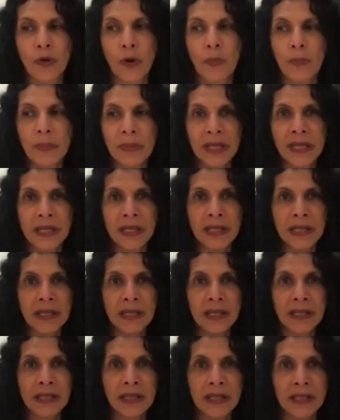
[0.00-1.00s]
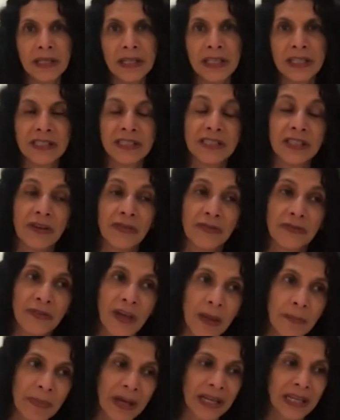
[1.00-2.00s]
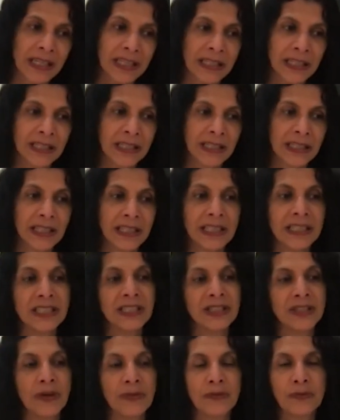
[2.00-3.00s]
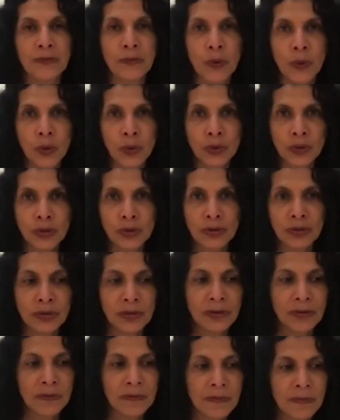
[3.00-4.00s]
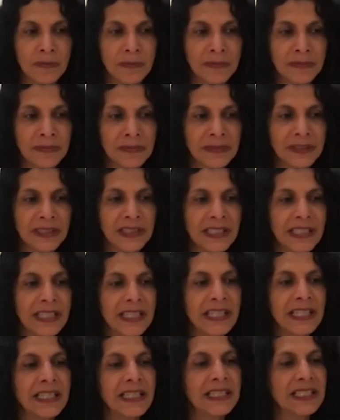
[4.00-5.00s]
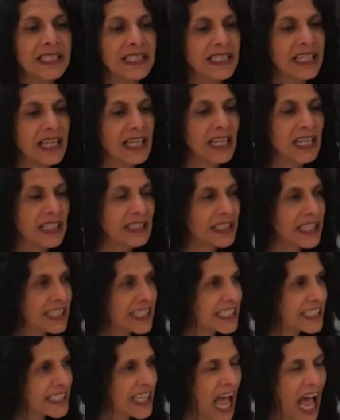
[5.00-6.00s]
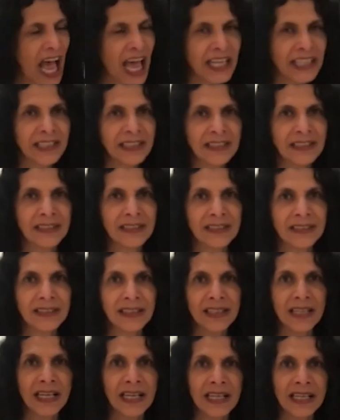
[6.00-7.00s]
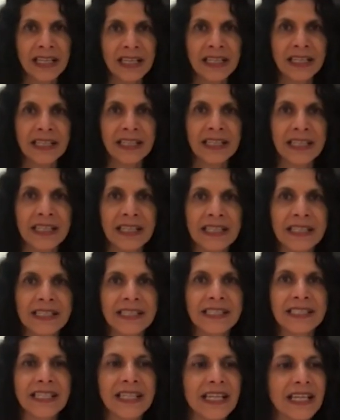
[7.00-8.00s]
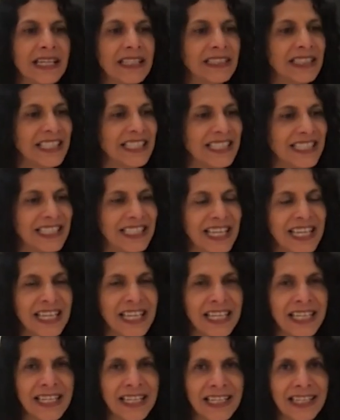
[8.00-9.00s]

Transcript: for me is the family, is the food, is the sun, is the sea,